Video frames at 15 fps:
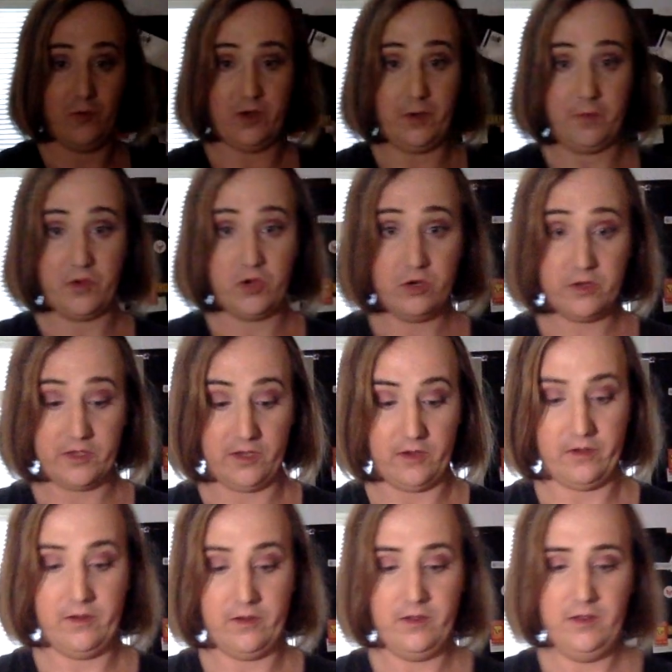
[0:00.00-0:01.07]
what I'm
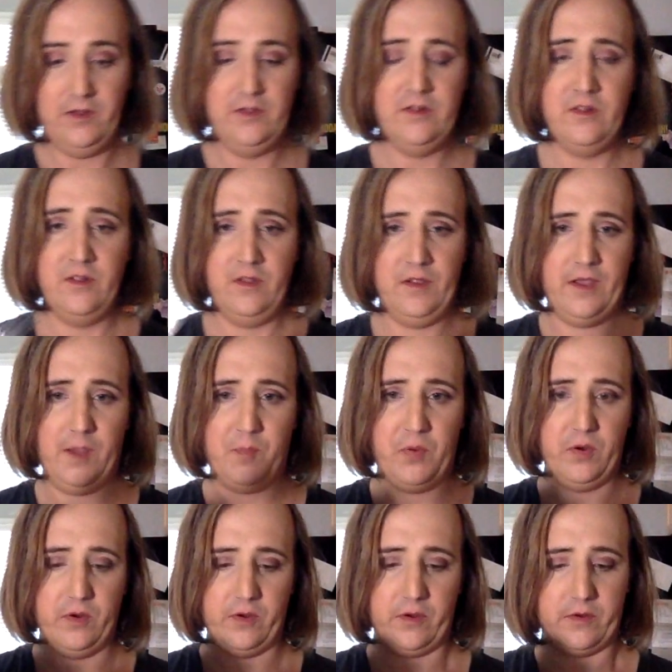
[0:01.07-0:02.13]
cooking, I
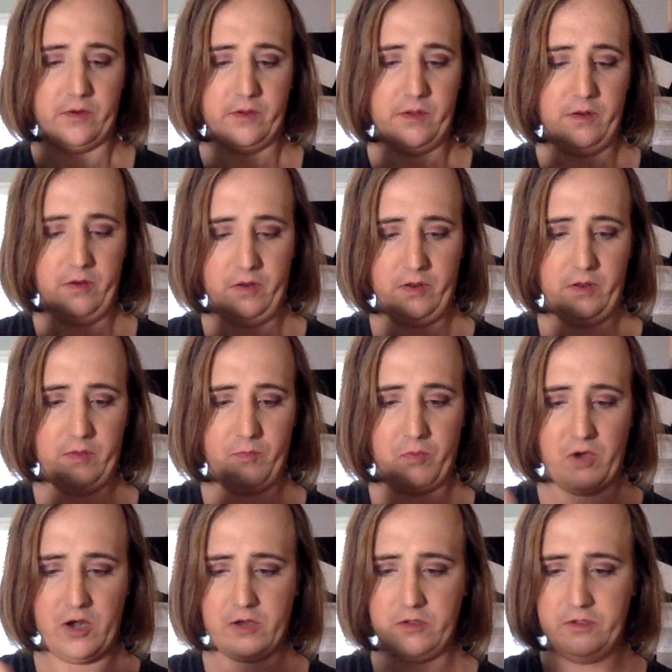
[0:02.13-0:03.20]
put
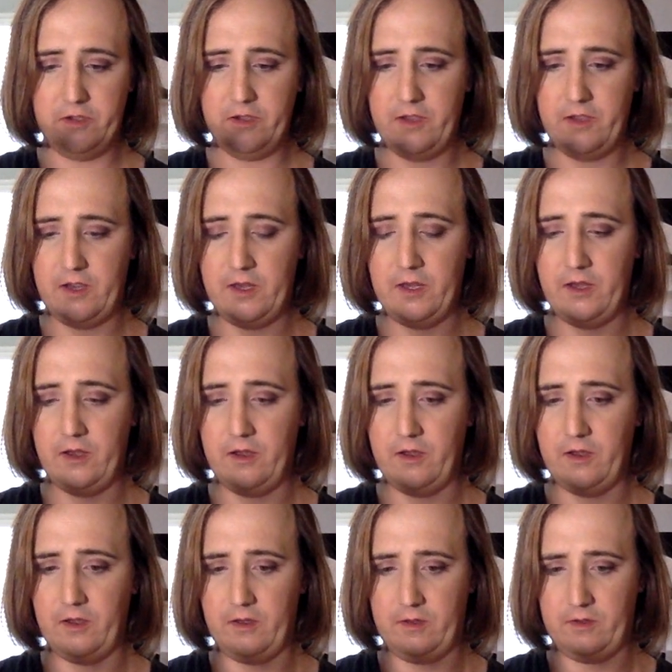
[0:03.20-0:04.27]
broccoli
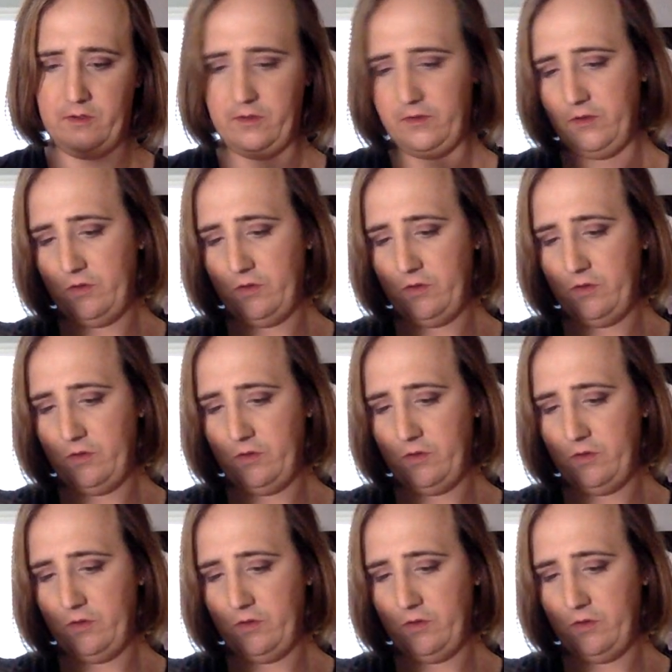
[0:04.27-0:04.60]
and